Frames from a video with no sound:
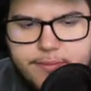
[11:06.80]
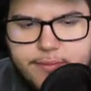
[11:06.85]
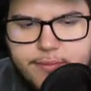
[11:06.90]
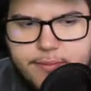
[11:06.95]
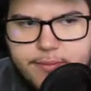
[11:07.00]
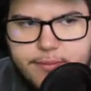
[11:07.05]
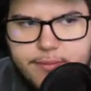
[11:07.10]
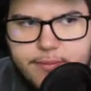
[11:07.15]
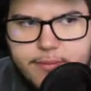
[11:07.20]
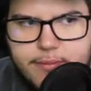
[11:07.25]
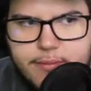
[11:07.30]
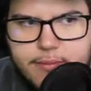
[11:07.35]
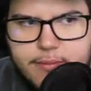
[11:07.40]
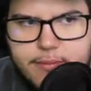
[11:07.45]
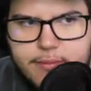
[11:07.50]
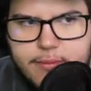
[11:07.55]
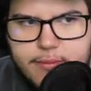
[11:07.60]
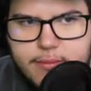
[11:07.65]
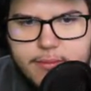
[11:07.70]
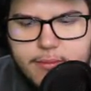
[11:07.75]

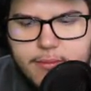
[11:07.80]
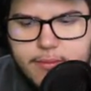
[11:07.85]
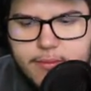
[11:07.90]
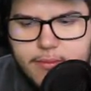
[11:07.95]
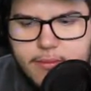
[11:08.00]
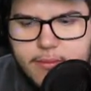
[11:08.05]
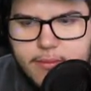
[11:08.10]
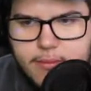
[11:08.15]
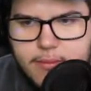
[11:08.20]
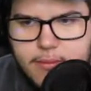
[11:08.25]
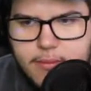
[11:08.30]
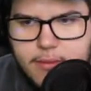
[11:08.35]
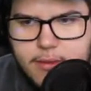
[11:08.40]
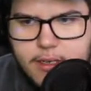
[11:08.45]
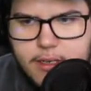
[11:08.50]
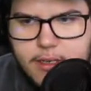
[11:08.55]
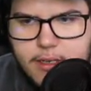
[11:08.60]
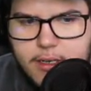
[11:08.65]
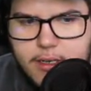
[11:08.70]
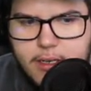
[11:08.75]

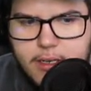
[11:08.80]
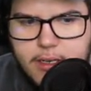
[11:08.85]
Nobody speaks.